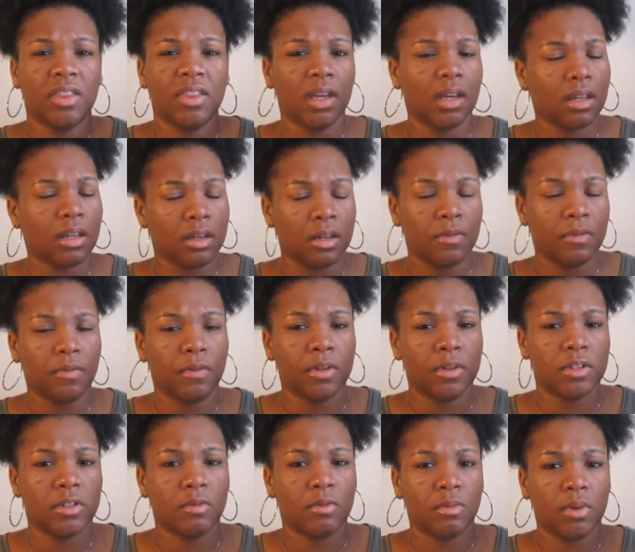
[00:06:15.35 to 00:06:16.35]
thick enough for
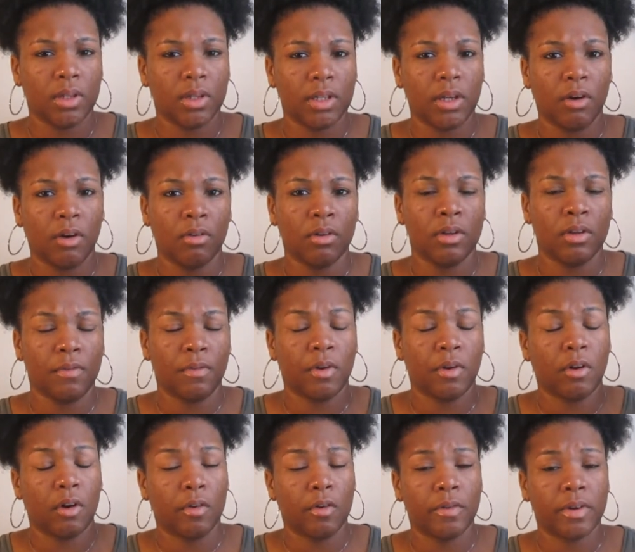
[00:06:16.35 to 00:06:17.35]
it to really hold up for
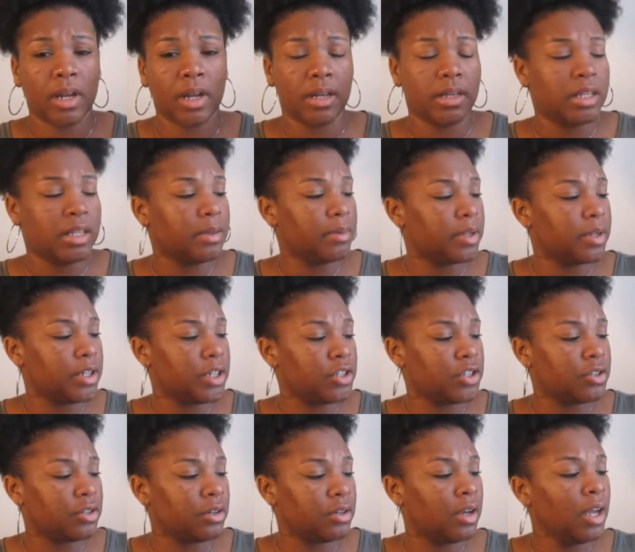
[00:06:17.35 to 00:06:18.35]
an overnight deep
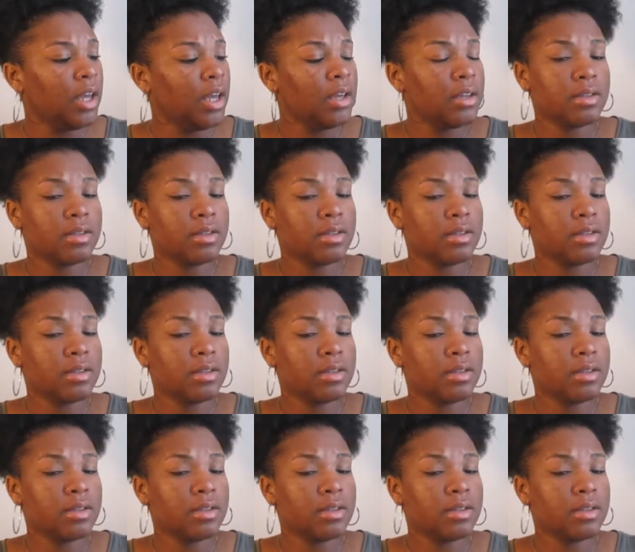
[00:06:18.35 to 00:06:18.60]
conditioner.